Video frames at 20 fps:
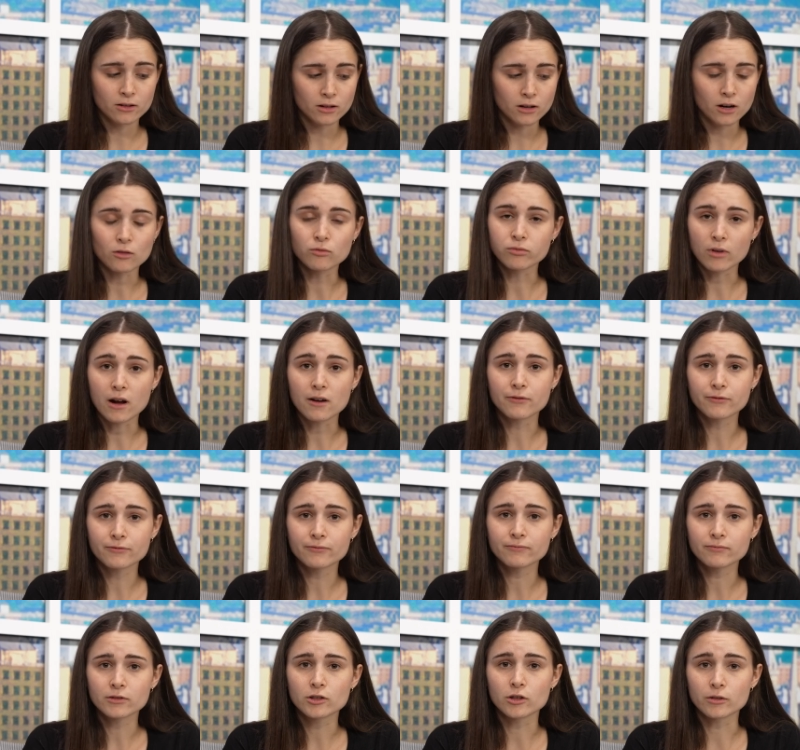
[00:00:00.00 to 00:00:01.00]
a rough
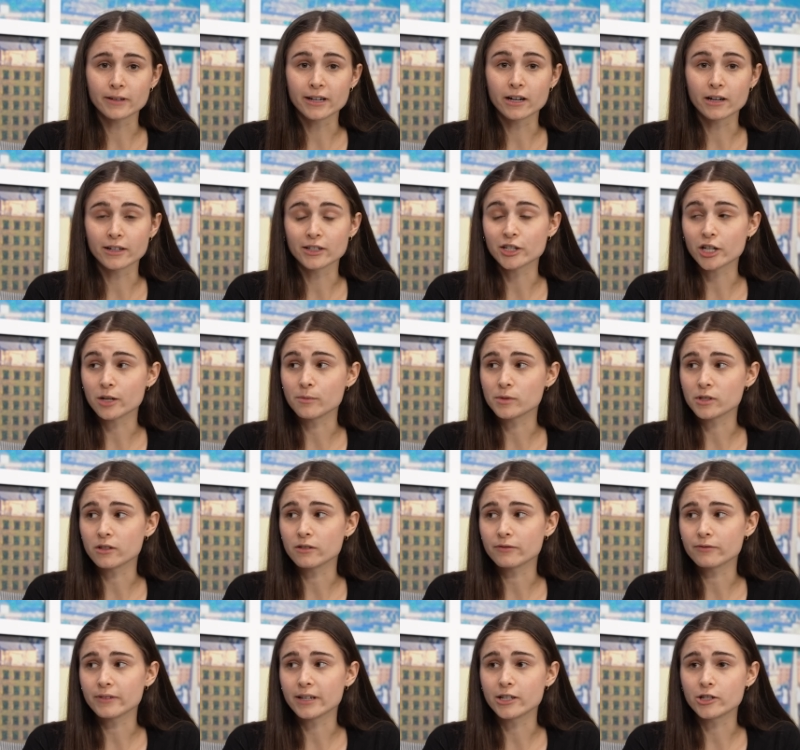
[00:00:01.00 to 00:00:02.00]
career in terms of
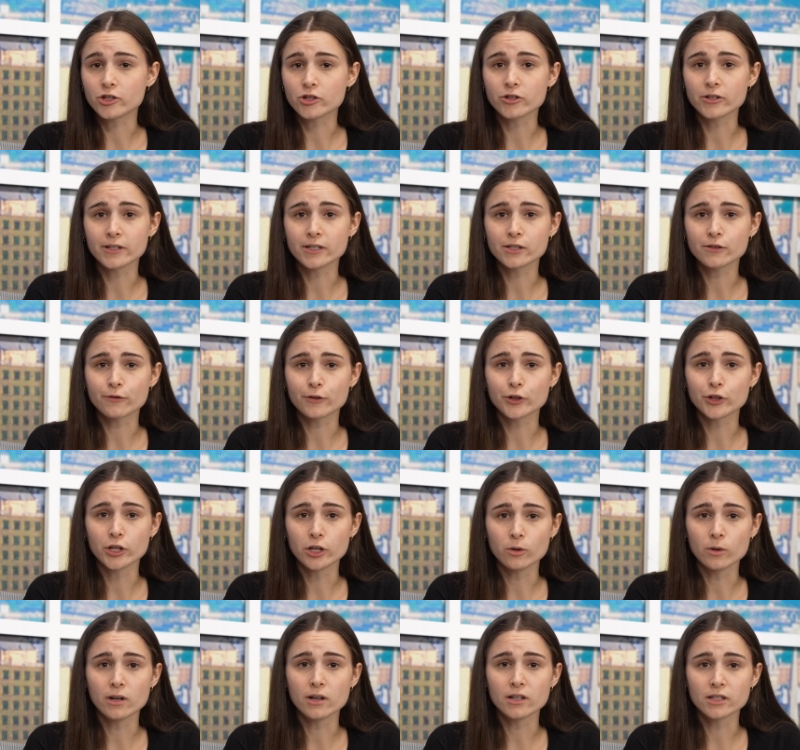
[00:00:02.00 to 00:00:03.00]
injuries for
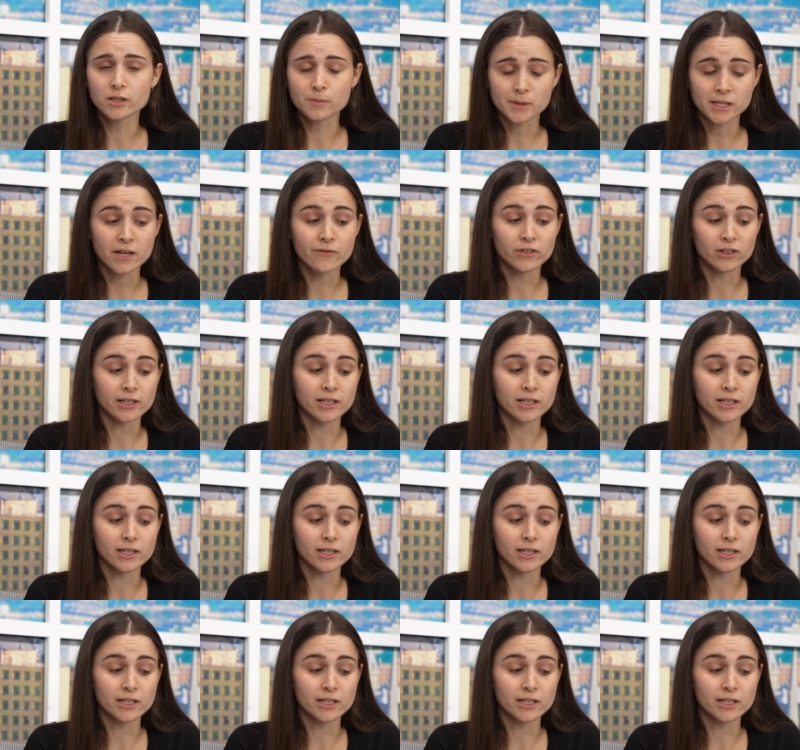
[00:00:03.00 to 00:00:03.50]
Tua, specifically